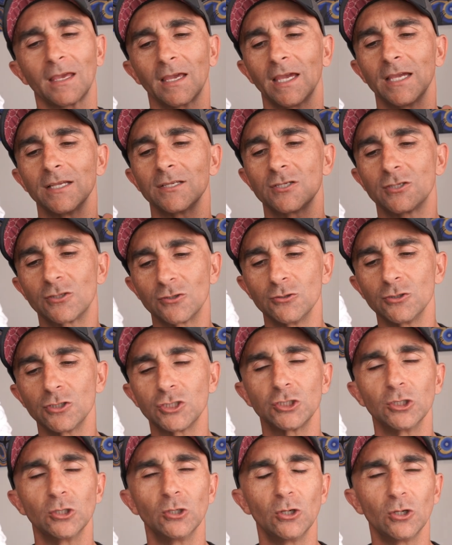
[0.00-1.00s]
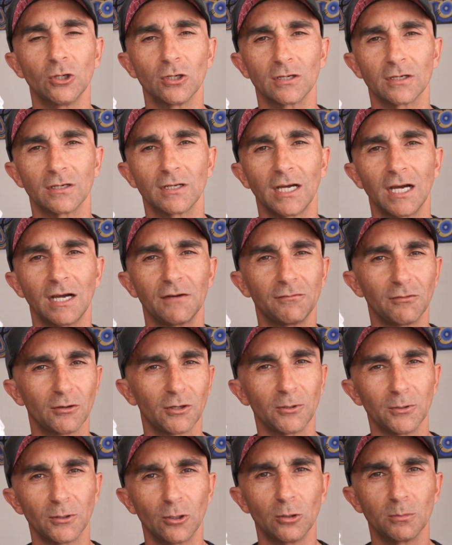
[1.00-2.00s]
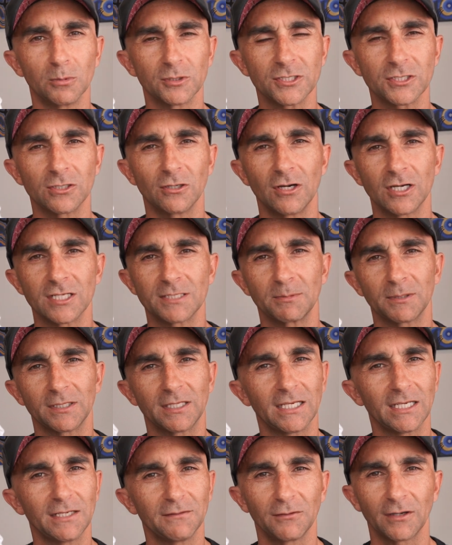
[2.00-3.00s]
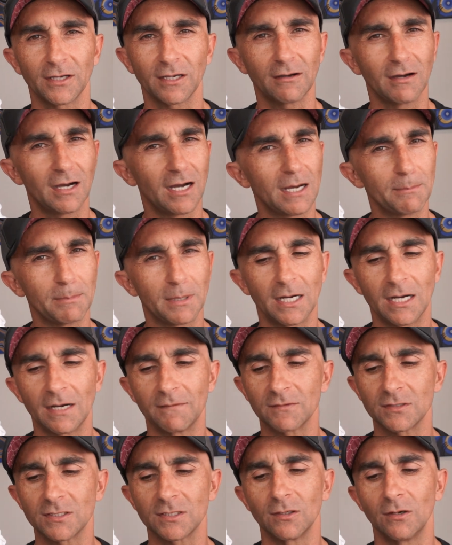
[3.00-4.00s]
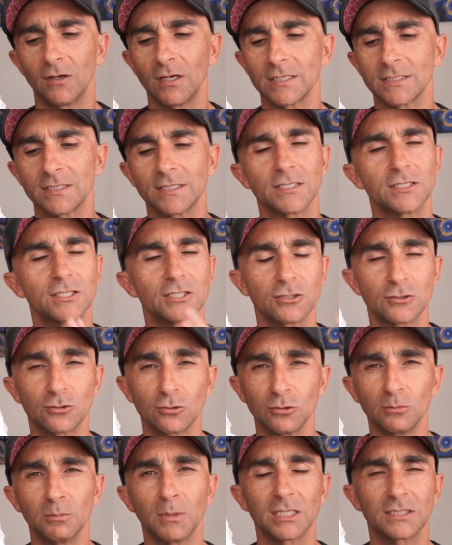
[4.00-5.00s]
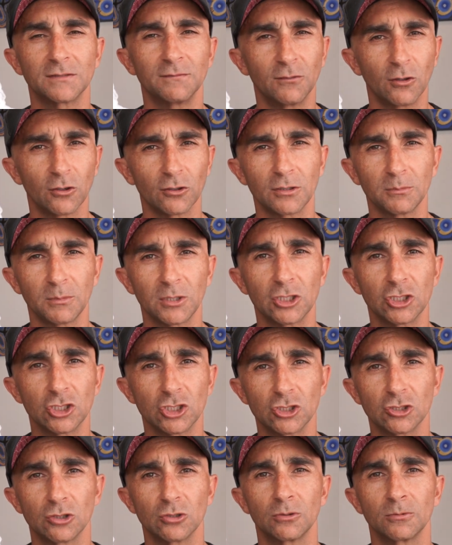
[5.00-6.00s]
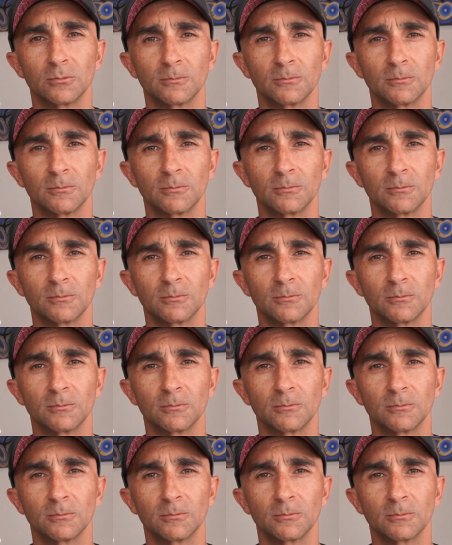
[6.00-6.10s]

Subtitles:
It's too short for a normal size, but then if I go up half a size, there's just too much volume in the shoe.